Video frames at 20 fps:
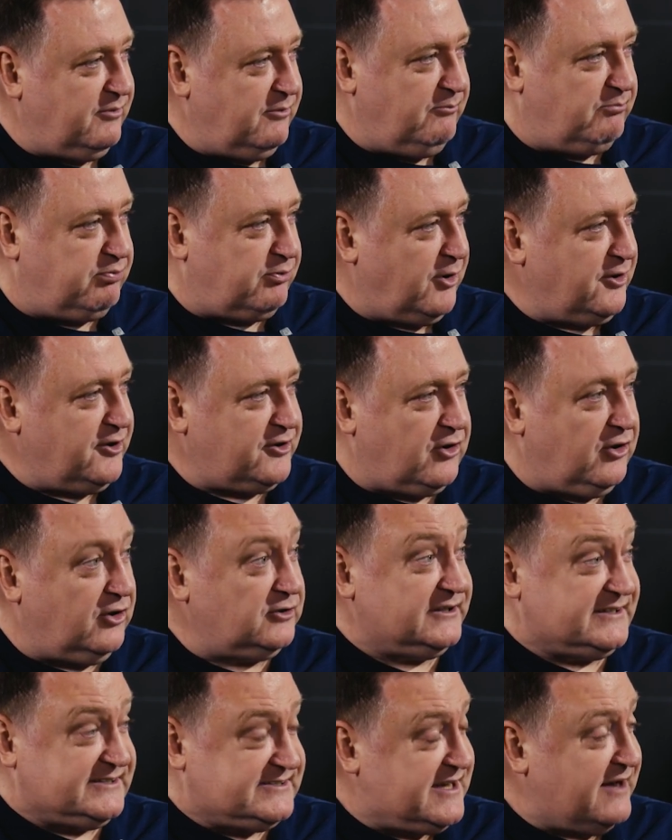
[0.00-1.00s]

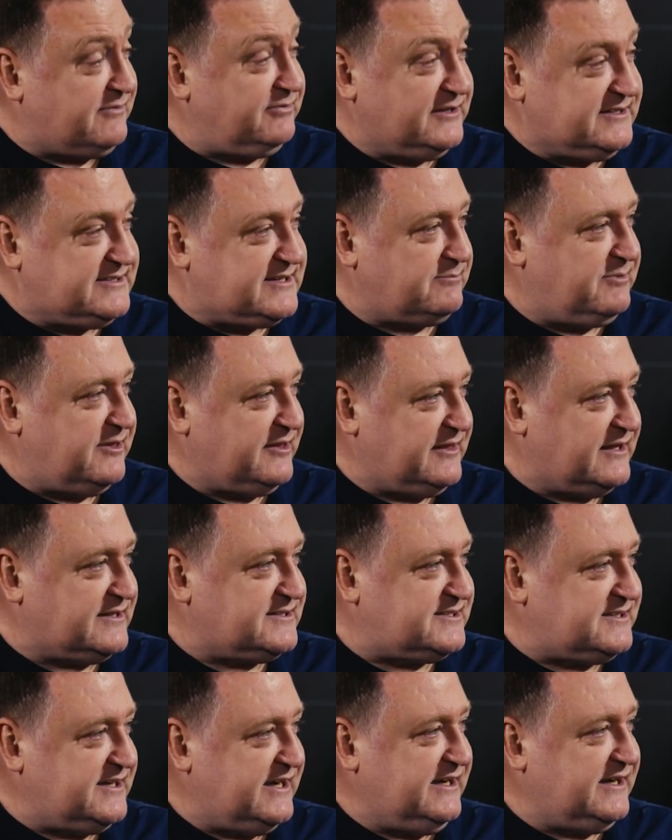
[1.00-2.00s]
protocol is definitely something
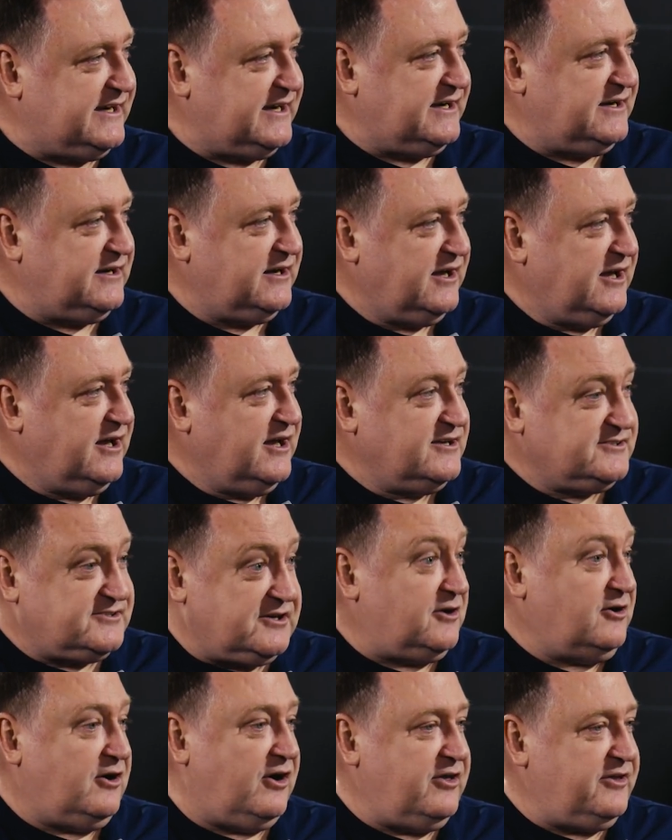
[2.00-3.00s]
that's needed.
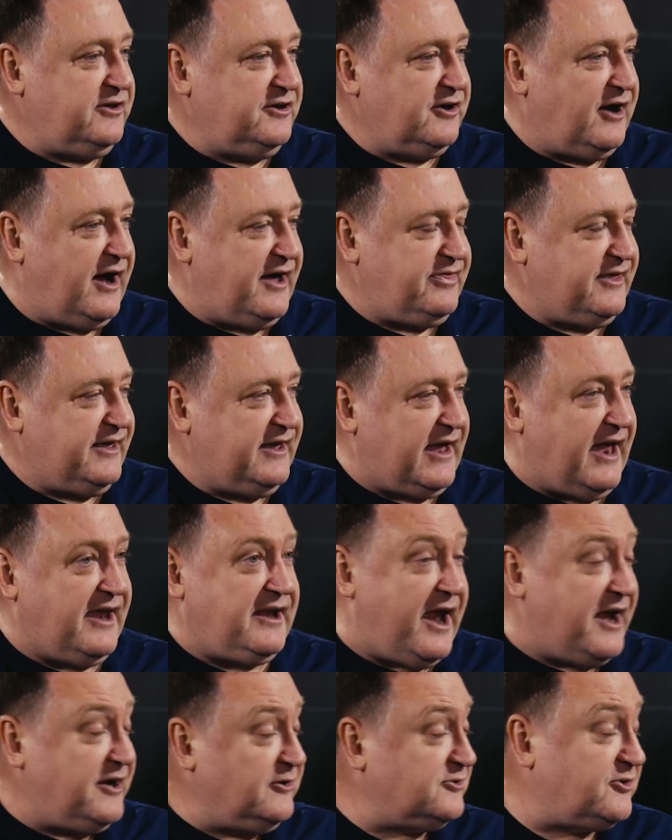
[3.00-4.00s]
So I think,
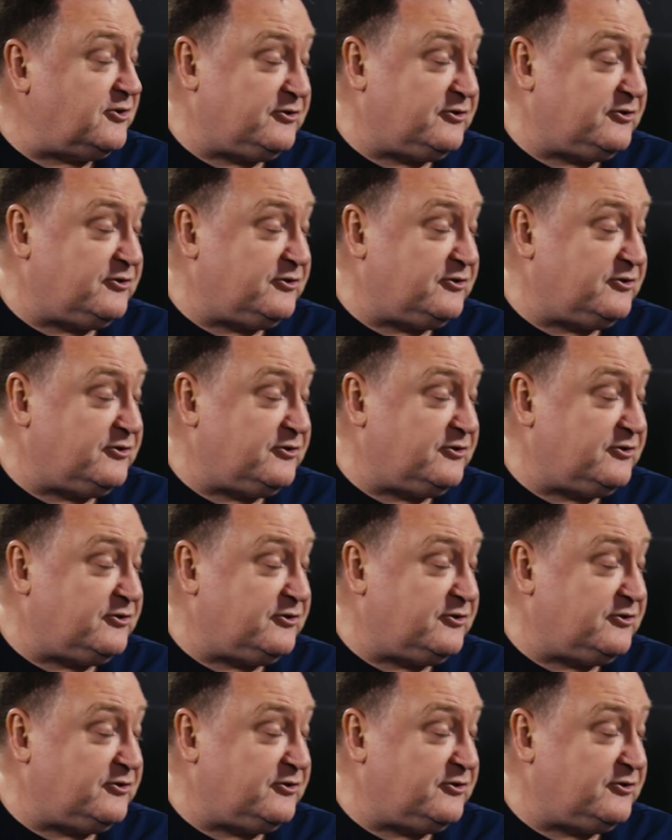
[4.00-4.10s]
and also